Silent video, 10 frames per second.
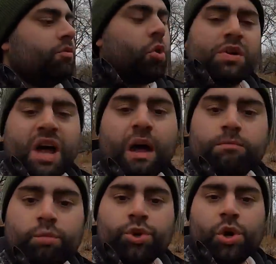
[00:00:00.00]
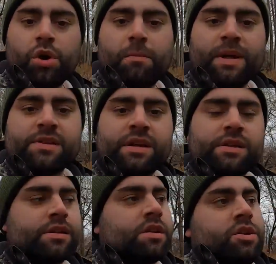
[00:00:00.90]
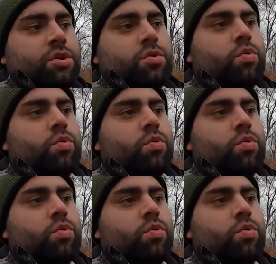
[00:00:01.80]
your time. When you own a business, you